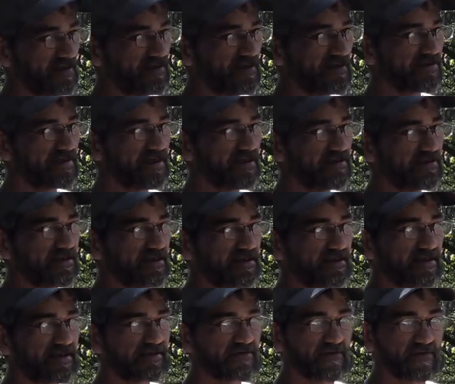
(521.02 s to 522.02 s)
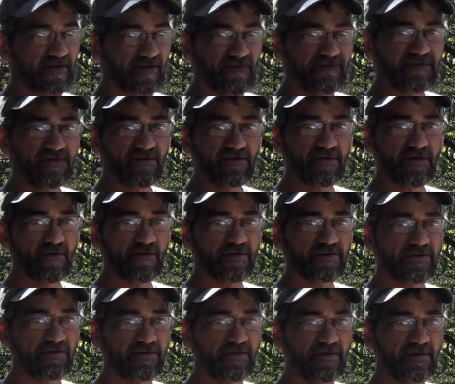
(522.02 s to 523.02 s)
There's instances that if you don't know what
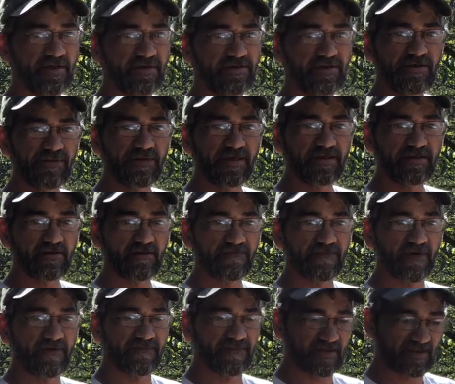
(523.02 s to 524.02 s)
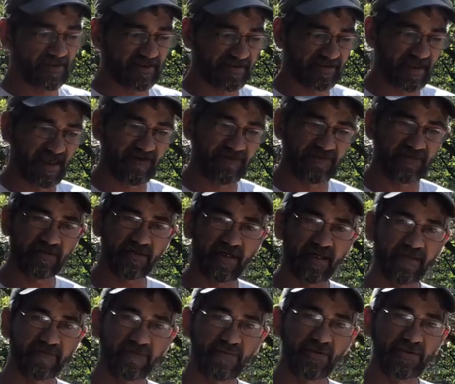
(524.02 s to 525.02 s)
you're doing, you think you're perfectly safe, and you're
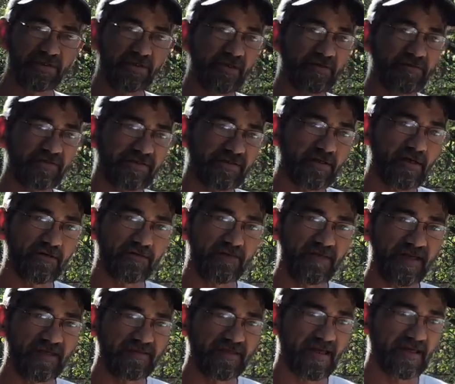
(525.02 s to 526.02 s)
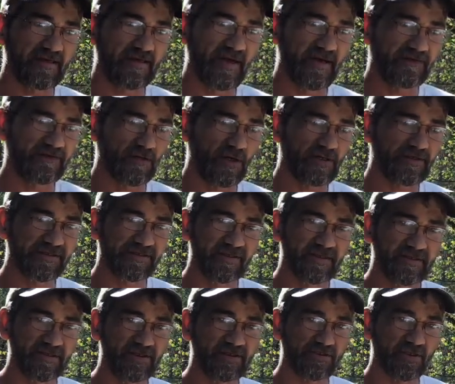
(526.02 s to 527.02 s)
kind of pushing on the saw to make that cut, and all of a
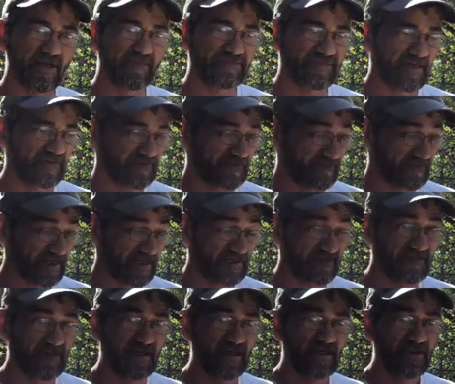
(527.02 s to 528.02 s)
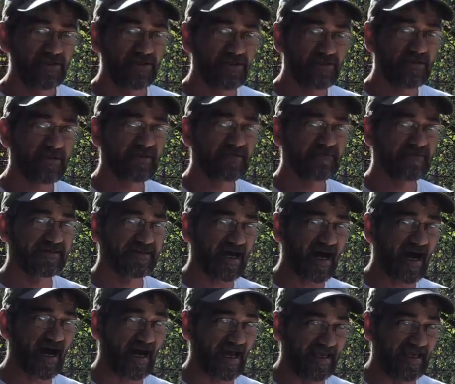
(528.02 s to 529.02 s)
sudden it drops out the bottom. You could
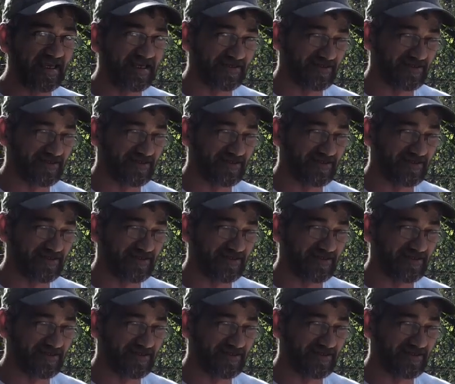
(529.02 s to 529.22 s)
die.